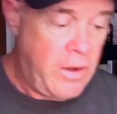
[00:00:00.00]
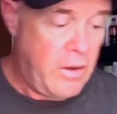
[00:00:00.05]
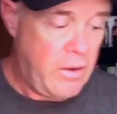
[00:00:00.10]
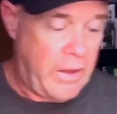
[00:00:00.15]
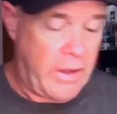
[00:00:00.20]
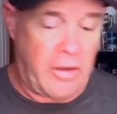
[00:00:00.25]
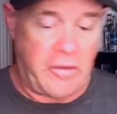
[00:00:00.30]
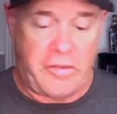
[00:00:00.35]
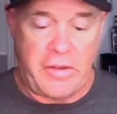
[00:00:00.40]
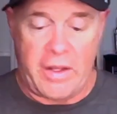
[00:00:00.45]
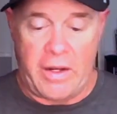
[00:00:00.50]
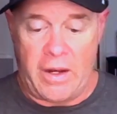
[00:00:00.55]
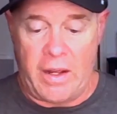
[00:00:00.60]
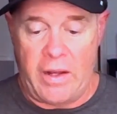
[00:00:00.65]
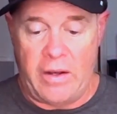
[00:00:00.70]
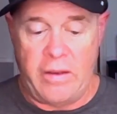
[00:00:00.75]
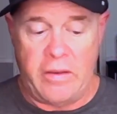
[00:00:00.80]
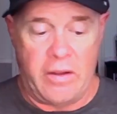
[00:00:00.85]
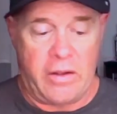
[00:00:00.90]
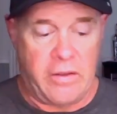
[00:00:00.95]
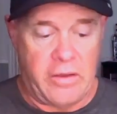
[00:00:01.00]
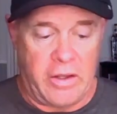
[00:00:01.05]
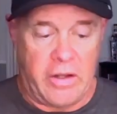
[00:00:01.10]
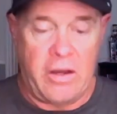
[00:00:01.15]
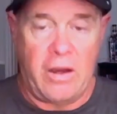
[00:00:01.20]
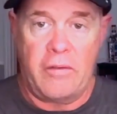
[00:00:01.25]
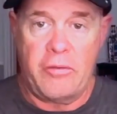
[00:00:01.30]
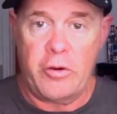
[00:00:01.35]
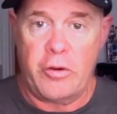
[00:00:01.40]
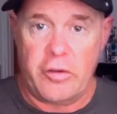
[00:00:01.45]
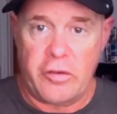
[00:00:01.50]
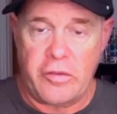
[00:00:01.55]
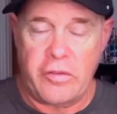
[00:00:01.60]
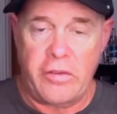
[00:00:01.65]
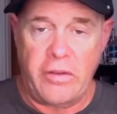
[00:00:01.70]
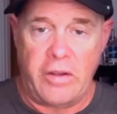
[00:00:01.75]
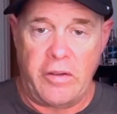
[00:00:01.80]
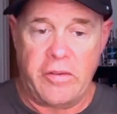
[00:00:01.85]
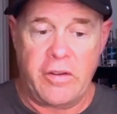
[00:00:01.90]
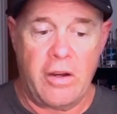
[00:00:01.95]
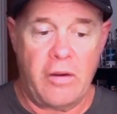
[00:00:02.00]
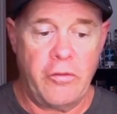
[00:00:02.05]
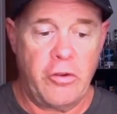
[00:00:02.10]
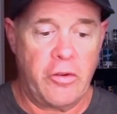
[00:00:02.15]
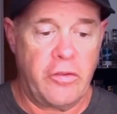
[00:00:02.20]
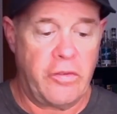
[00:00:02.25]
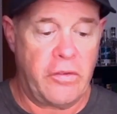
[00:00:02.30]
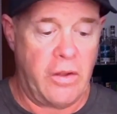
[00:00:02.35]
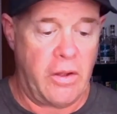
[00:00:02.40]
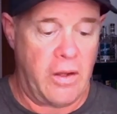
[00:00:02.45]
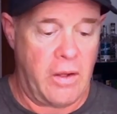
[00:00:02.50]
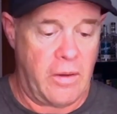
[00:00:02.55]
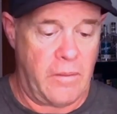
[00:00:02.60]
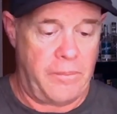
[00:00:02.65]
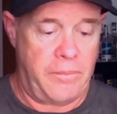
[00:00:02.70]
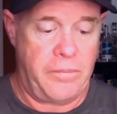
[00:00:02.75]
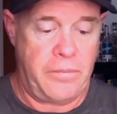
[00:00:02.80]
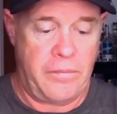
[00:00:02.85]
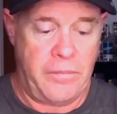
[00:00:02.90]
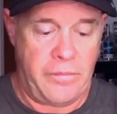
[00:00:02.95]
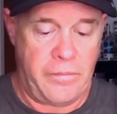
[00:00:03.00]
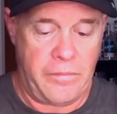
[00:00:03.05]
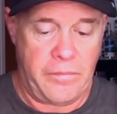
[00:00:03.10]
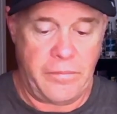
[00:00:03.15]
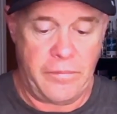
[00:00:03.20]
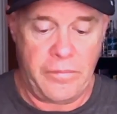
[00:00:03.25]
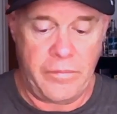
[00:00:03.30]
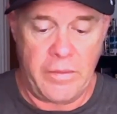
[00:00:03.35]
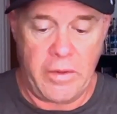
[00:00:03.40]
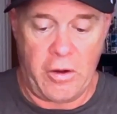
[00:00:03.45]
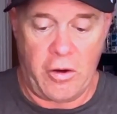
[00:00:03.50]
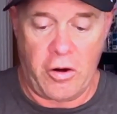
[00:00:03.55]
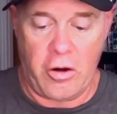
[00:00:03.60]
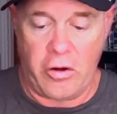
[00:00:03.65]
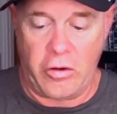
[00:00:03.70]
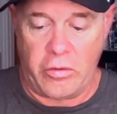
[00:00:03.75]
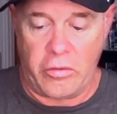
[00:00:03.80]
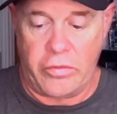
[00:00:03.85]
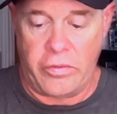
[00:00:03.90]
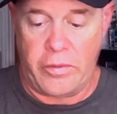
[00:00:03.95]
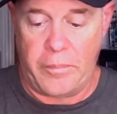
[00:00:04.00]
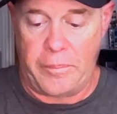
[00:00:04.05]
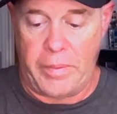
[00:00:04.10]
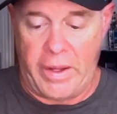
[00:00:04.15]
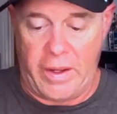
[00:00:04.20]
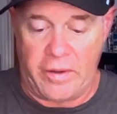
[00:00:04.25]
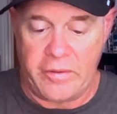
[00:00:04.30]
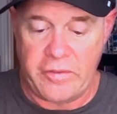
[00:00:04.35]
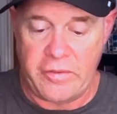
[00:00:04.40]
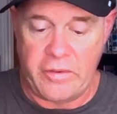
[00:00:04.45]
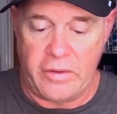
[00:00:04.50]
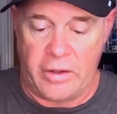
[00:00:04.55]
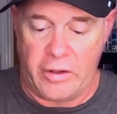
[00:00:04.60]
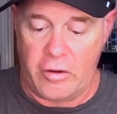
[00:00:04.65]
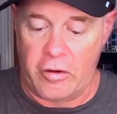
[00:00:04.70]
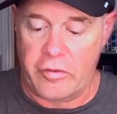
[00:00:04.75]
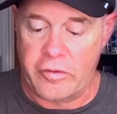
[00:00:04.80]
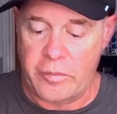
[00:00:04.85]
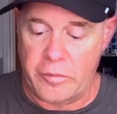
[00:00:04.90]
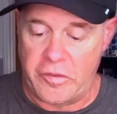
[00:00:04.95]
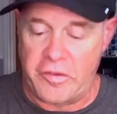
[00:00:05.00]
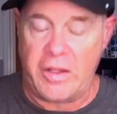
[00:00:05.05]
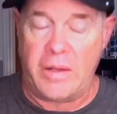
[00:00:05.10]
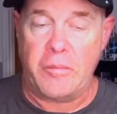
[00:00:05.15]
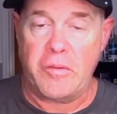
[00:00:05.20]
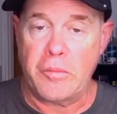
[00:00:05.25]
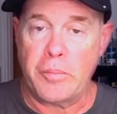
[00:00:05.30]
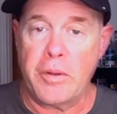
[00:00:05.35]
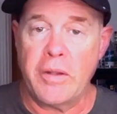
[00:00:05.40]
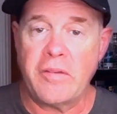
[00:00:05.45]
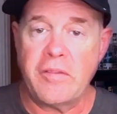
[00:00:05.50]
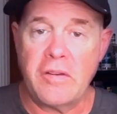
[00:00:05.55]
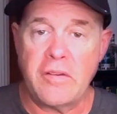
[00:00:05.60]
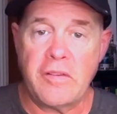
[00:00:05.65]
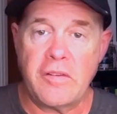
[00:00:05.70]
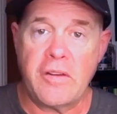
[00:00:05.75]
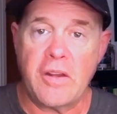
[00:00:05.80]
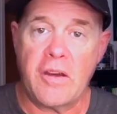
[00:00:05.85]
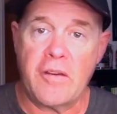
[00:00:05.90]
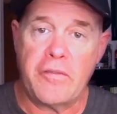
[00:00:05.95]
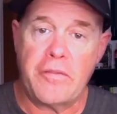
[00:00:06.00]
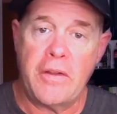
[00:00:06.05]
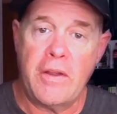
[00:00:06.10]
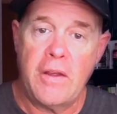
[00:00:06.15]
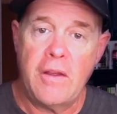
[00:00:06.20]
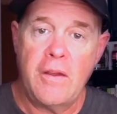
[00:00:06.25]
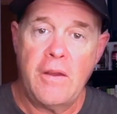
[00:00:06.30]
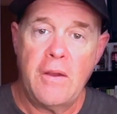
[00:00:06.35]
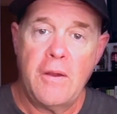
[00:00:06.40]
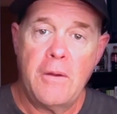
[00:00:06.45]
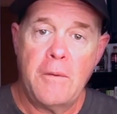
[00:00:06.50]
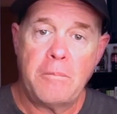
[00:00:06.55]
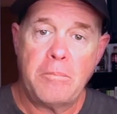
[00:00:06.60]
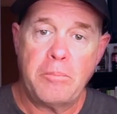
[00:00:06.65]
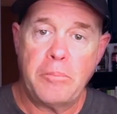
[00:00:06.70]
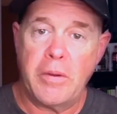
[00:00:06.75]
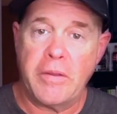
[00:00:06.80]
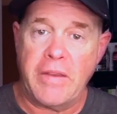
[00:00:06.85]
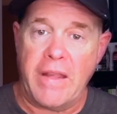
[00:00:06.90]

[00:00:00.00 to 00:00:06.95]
Like I said, the covers, these covers, aren't the best, and there are some seam splits and stuff, but